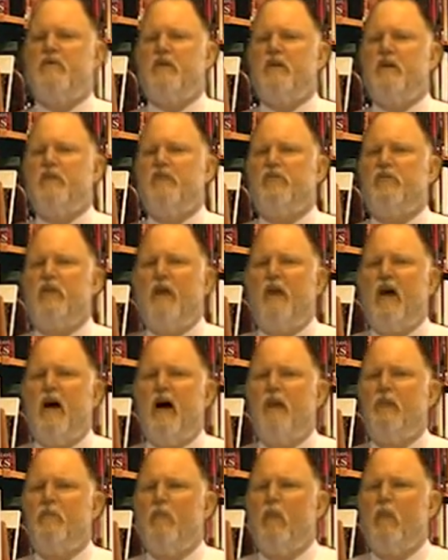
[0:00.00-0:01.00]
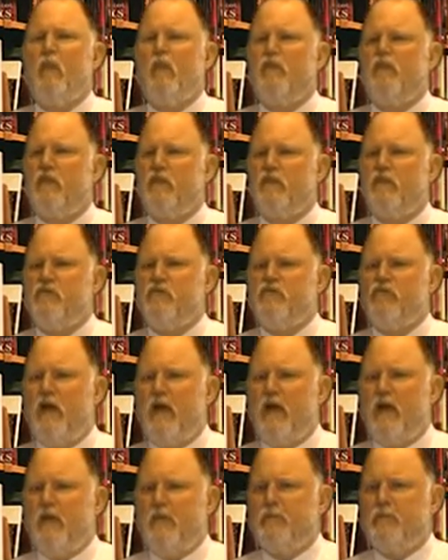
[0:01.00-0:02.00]
sells lawnmowers and
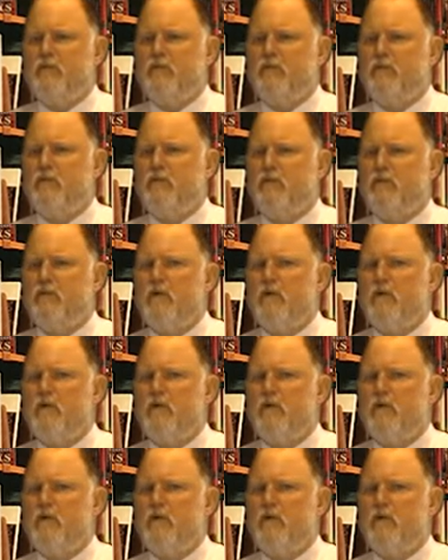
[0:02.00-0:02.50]
drapes